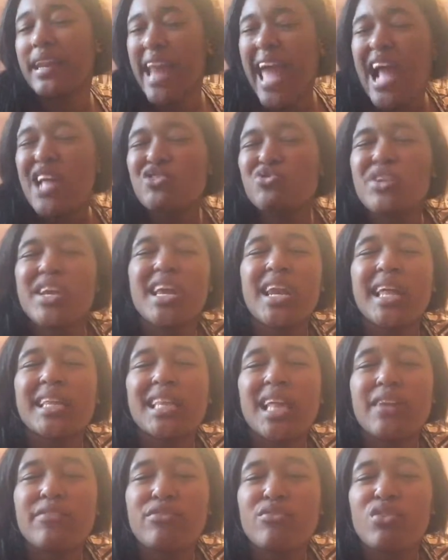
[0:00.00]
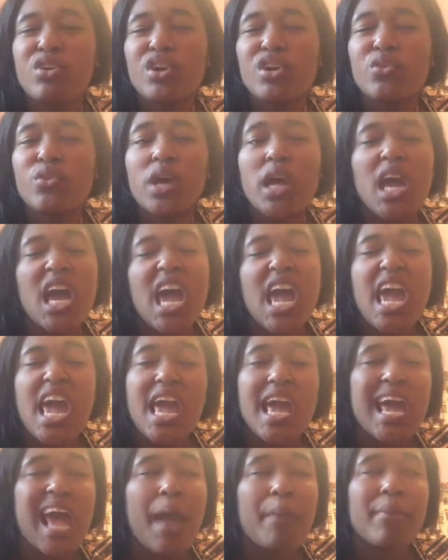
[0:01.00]
natural hair like that for real
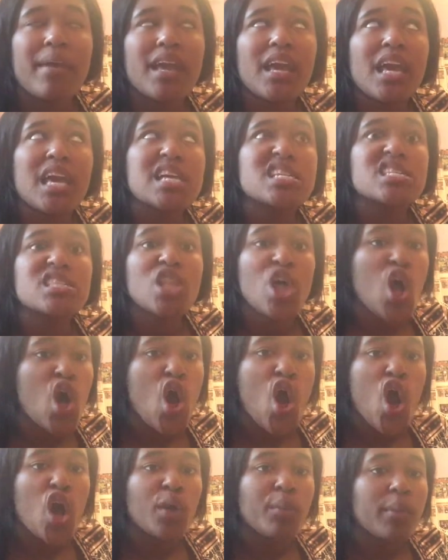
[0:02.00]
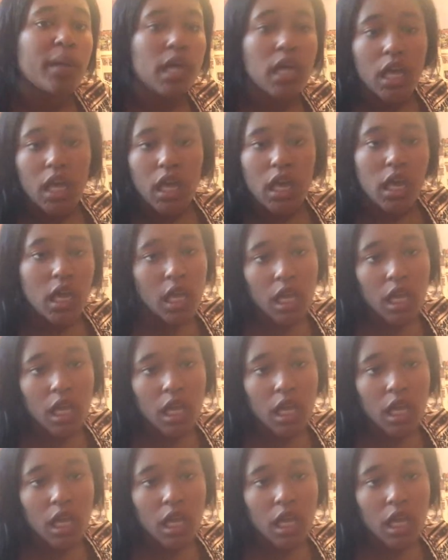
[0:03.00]
I mean, it's long, but